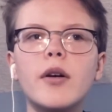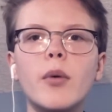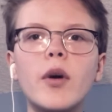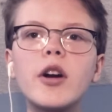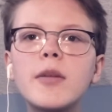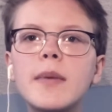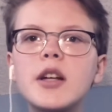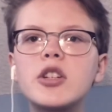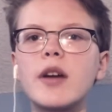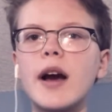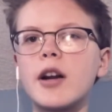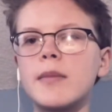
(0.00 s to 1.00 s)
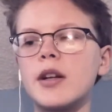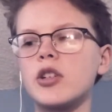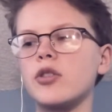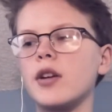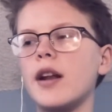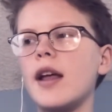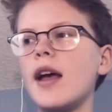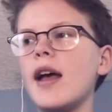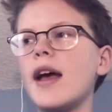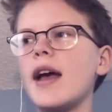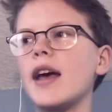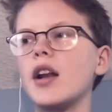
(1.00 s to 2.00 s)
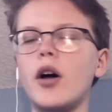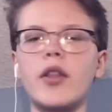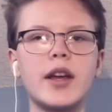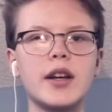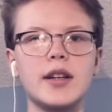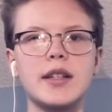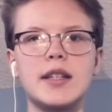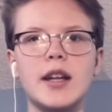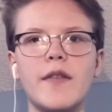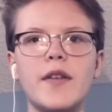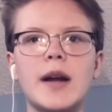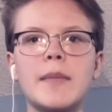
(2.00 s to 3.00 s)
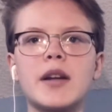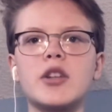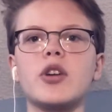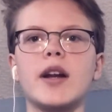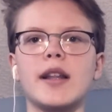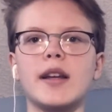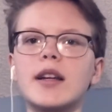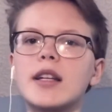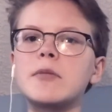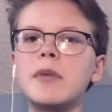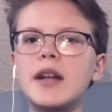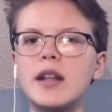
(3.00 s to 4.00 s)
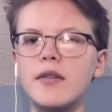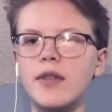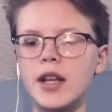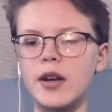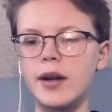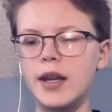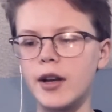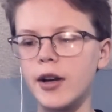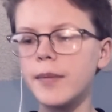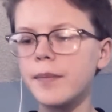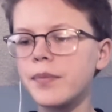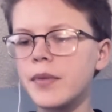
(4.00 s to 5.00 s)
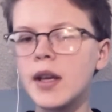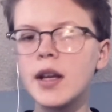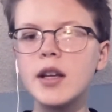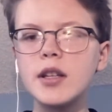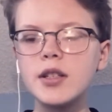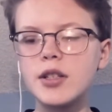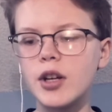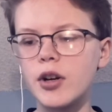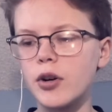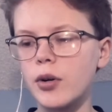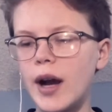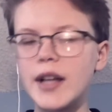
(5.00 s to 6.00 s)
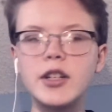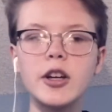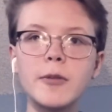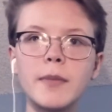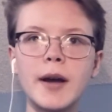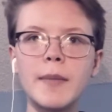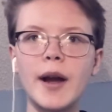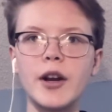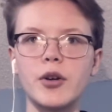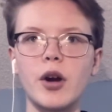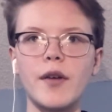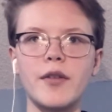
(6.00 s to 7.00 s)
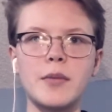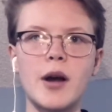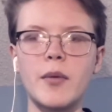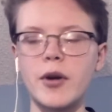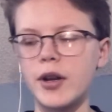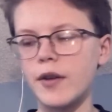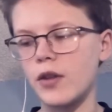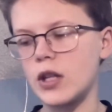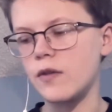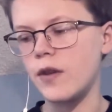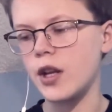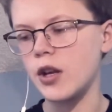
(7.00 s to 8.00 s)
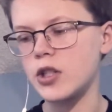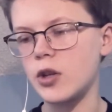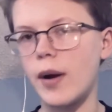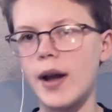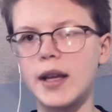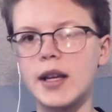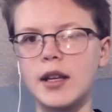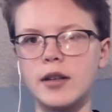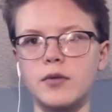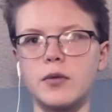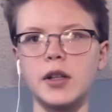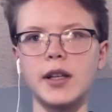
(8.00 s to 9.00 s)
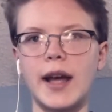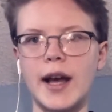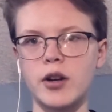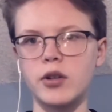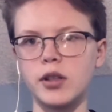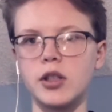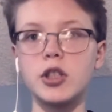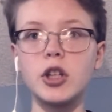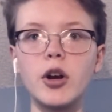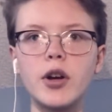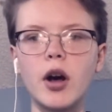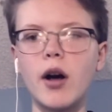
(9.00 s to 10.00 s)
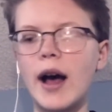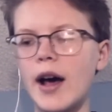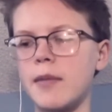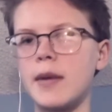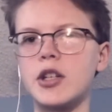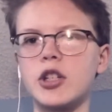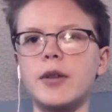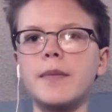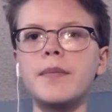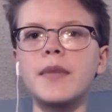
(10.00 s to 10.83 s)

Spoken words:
where to measure, how to measure it, and all that good stuff, and I'm going to try to explain it in a video here. So I took my binder off. I'm not wearing it for this video so I can really accurately show y'all how to measure.